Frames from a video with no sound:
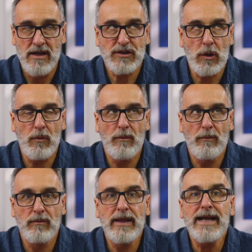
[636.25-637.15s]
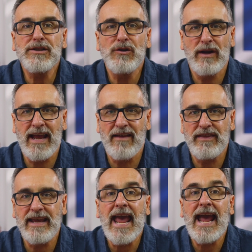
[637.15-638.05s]
So let's look
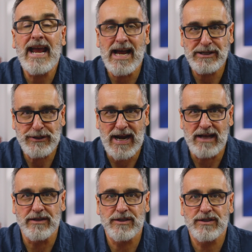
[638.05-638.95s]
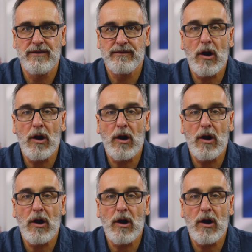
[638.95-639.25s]
at the AI challenge.